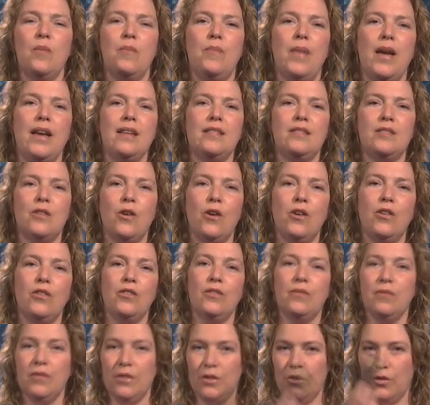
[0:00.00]
based
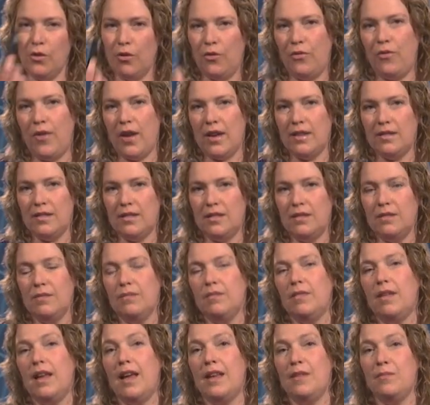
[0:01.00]
on your face
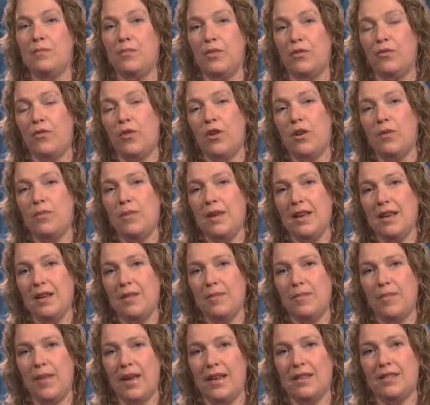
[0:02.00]
and preferably
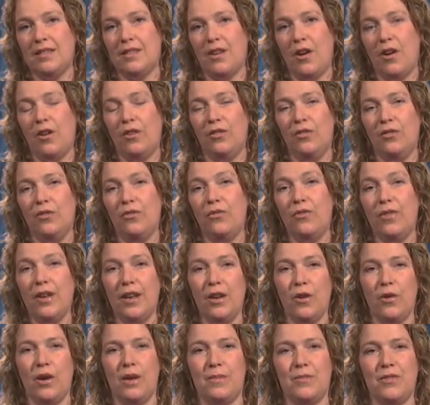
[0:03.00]
based on
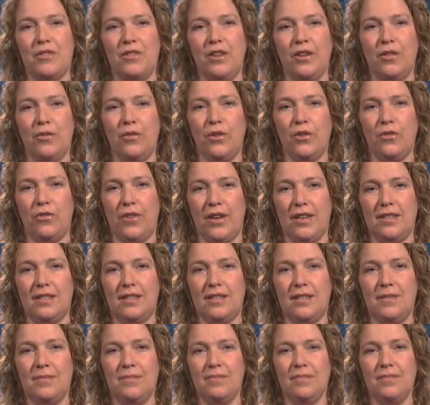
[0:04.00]
video imaging of your
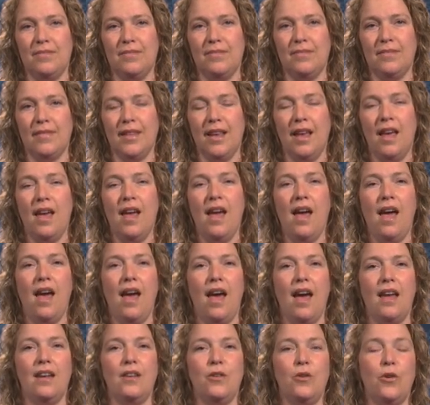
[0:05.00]
face.
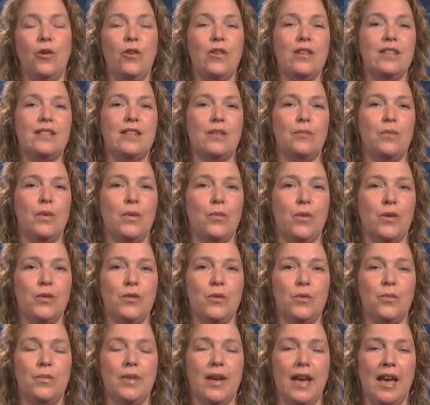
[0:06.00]
And the goal is that we want
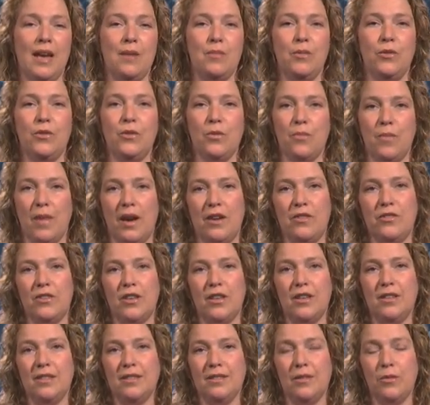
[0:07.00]
to be able to
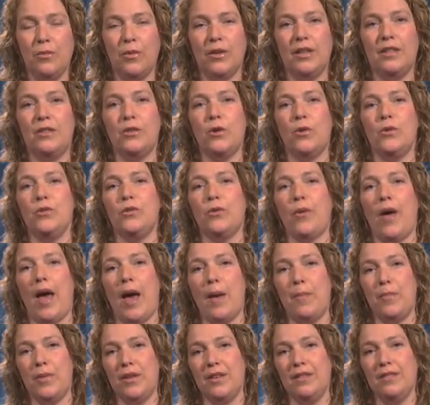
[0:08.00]
measure what is going to
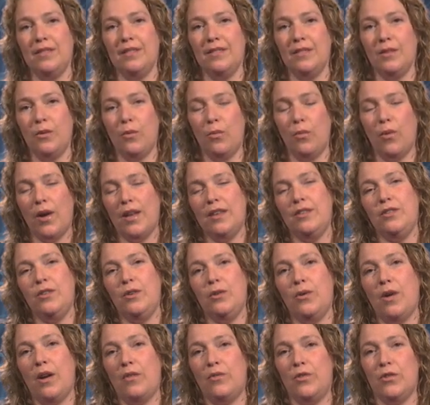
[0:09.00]
happen when
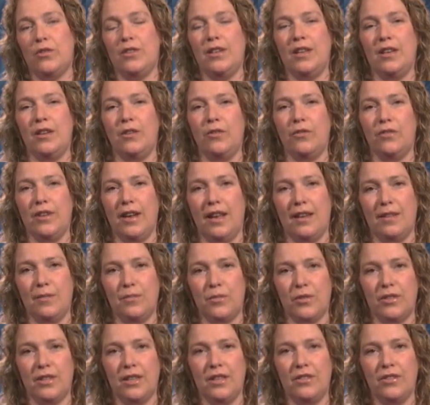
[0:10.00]
you have your needle-related
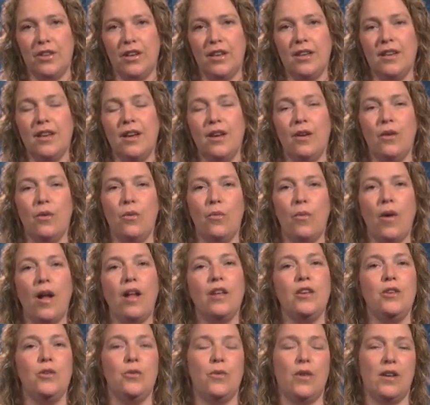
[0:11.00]
procedure
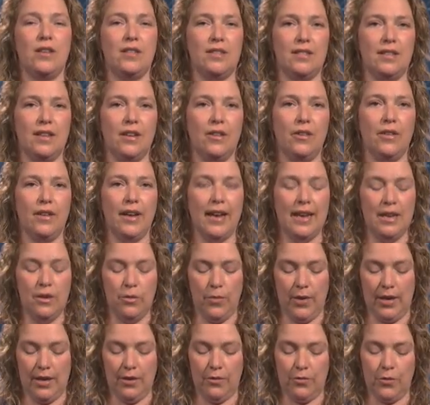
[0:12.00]
while you are still in the
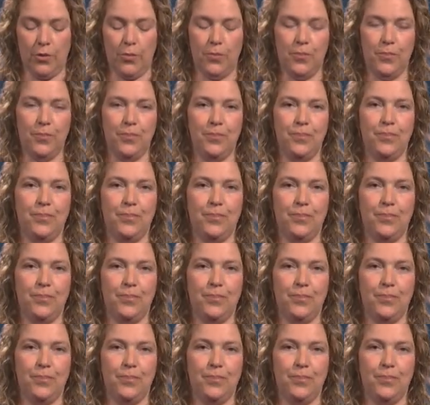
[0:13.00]
waiting room.